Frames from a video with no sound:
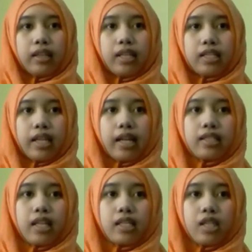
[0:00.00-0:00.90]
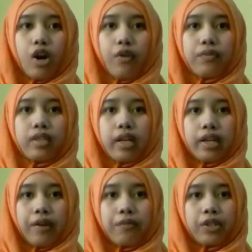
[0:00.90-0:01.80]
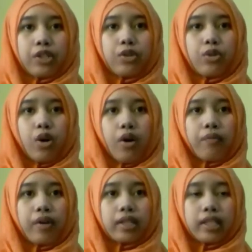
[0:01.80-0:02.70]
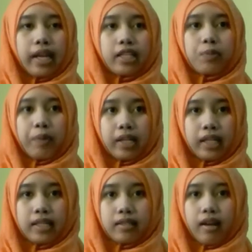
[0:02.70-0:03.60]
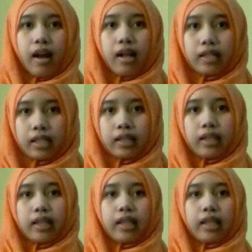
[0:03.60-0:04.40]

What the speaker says: This excess of the revenue over the expense is called